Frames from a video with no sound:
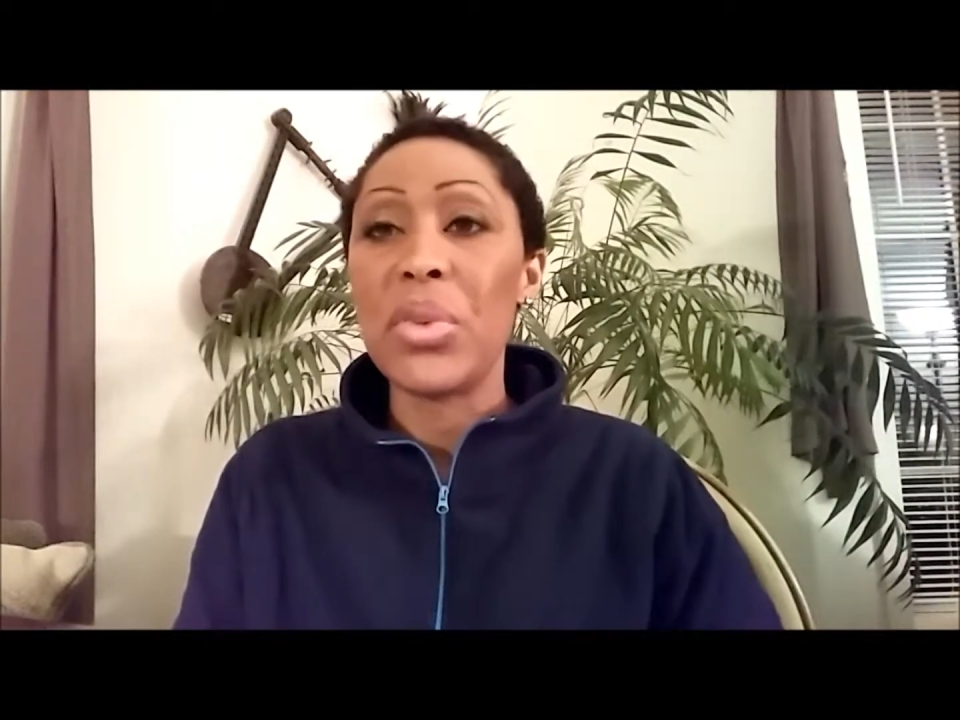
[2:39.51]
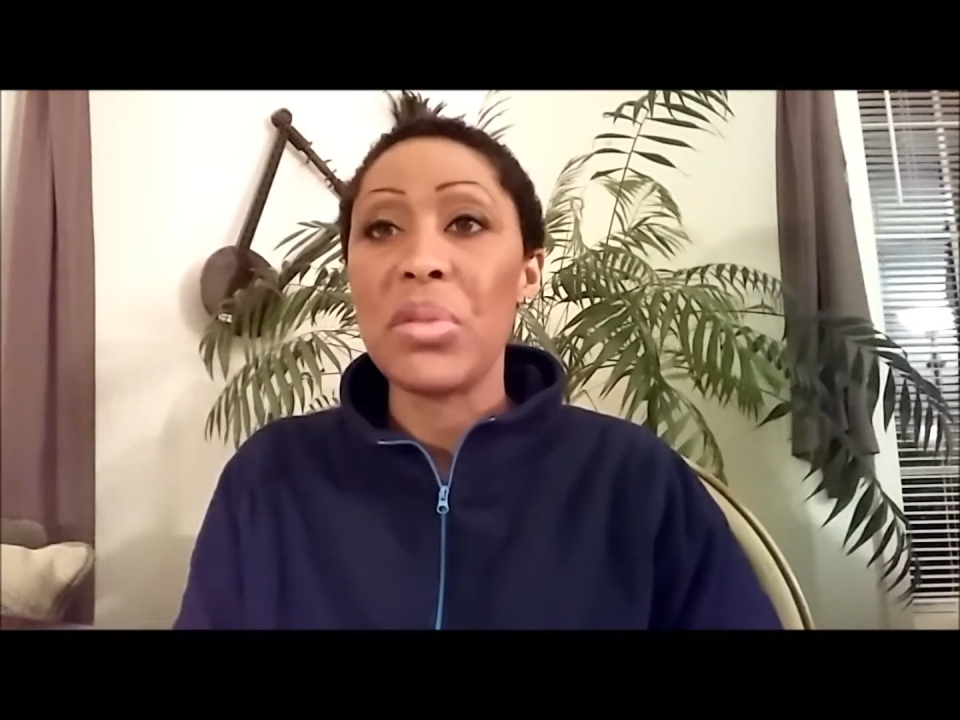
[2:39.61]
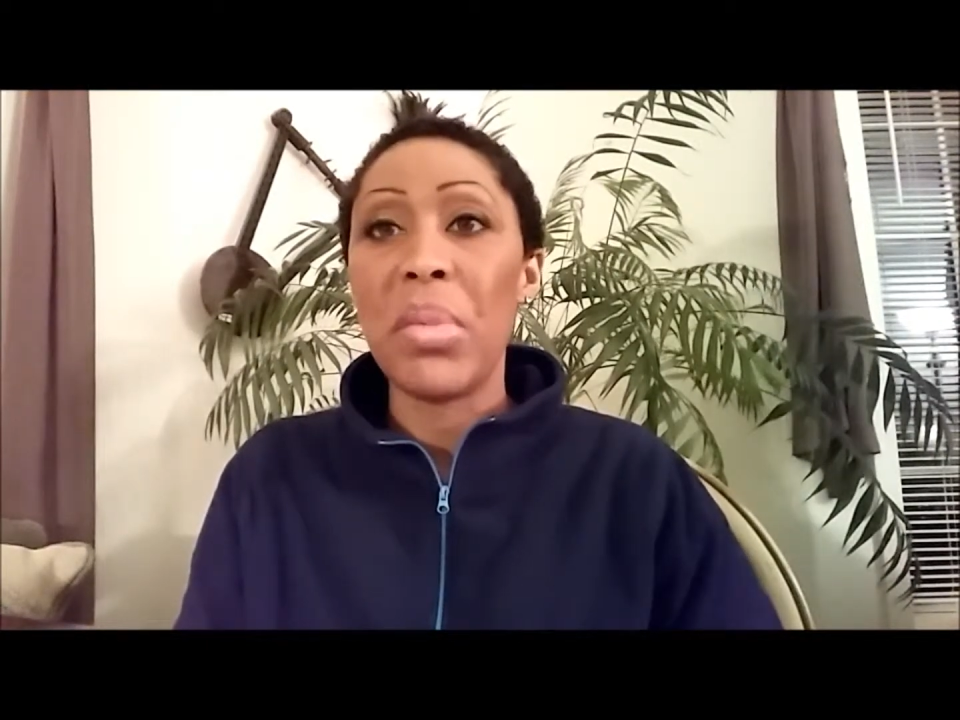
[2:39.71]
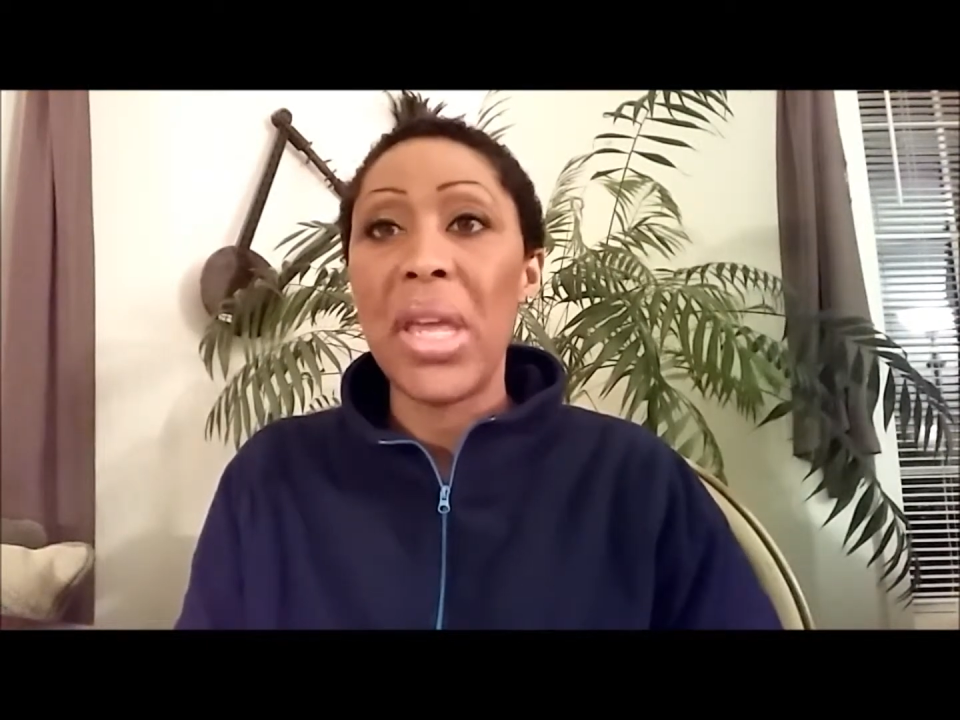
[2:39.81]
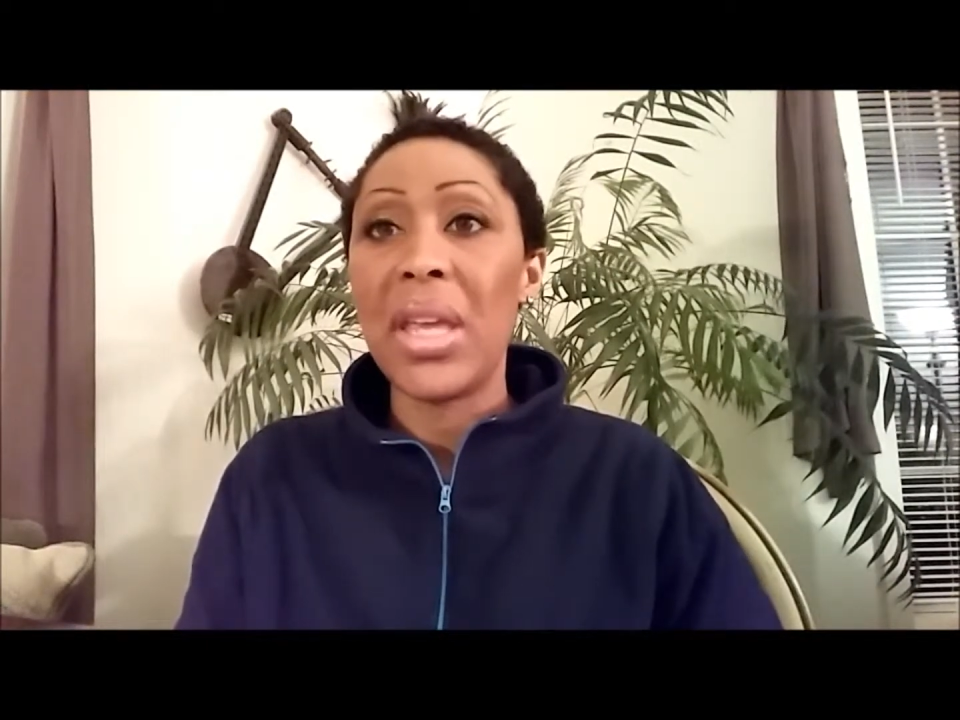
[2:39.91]

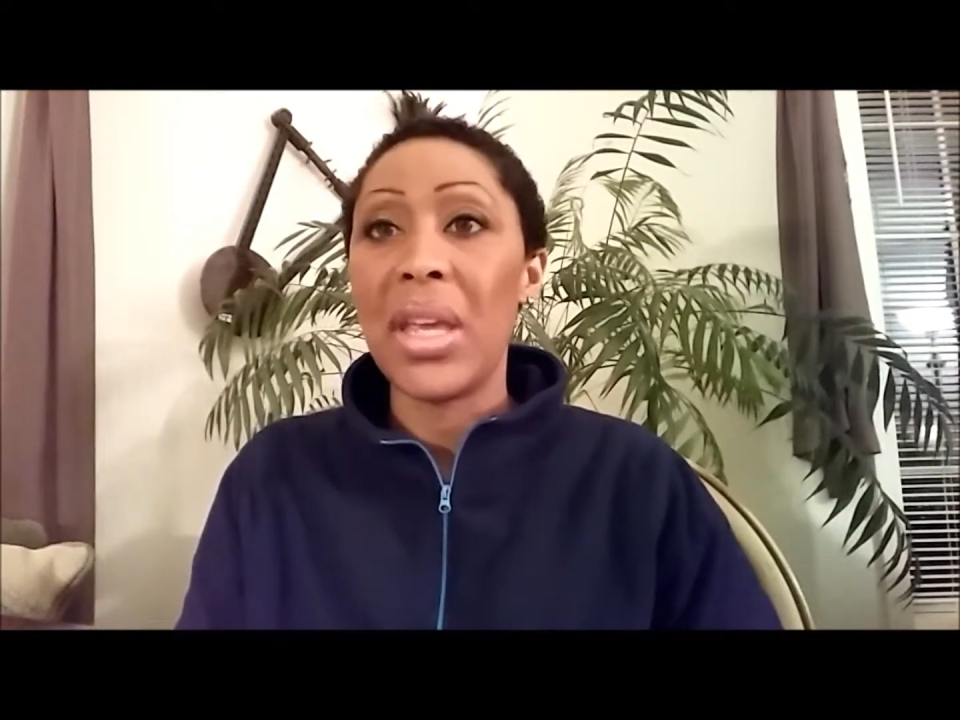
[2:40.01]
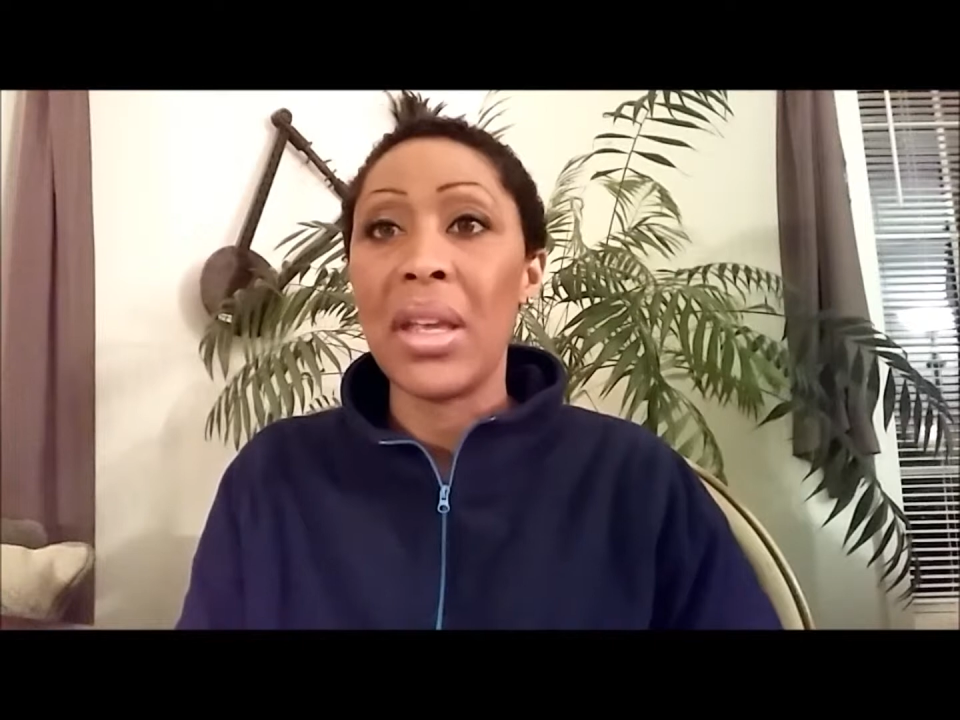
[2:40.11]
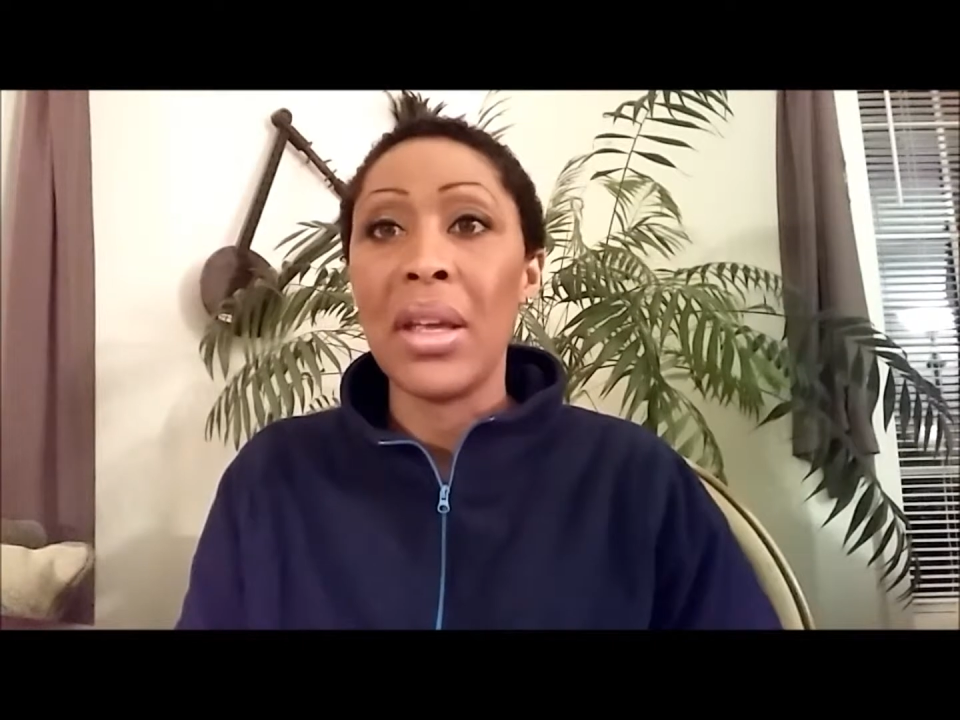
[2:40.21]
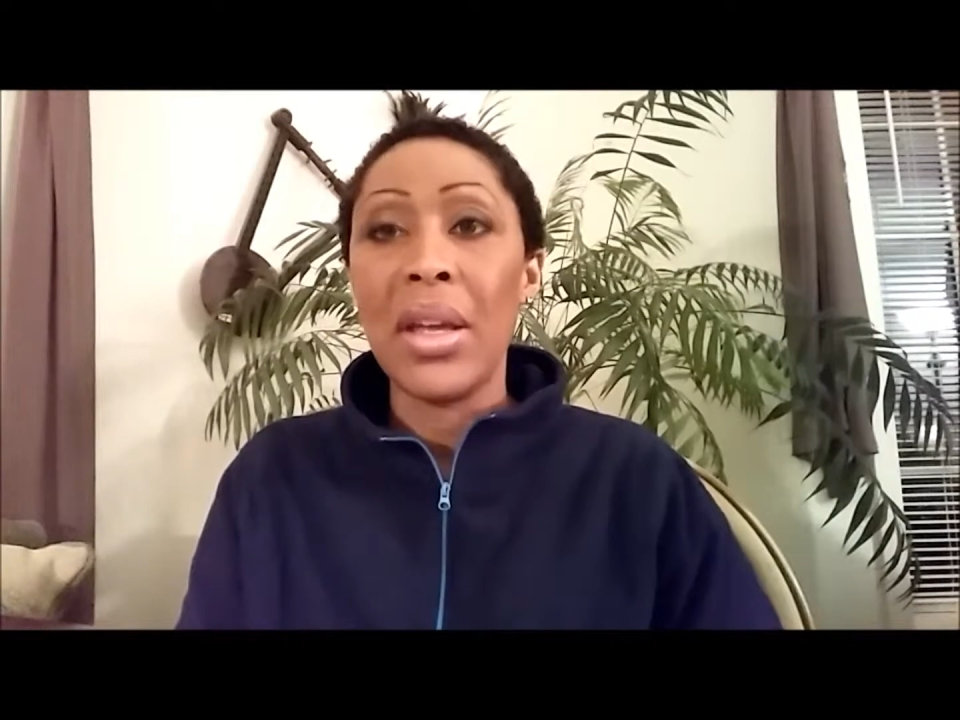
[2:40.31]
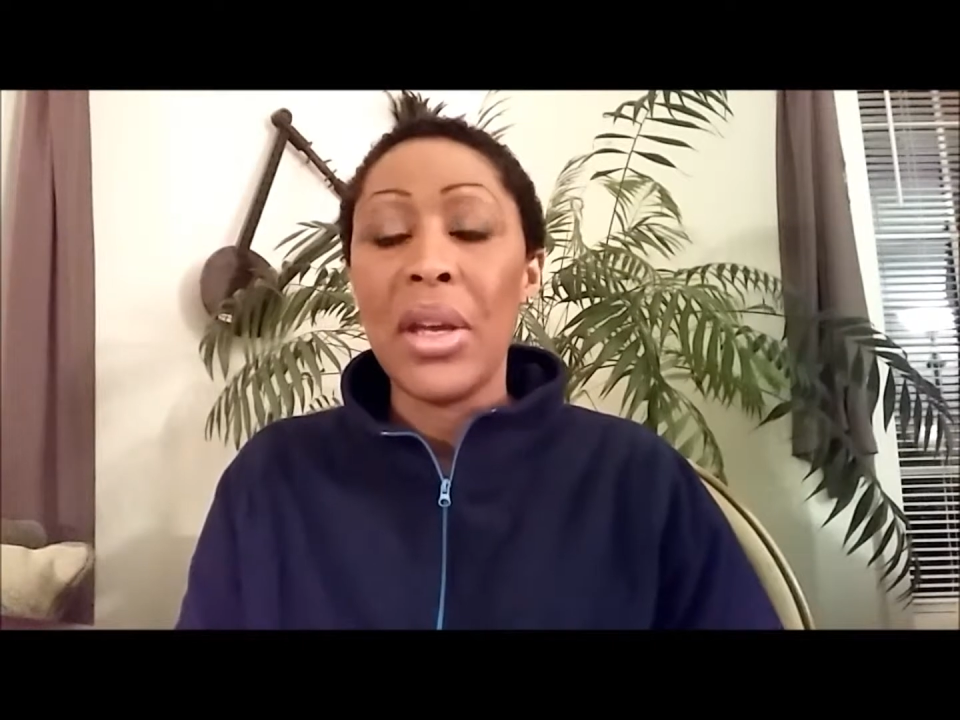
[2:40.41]
was making,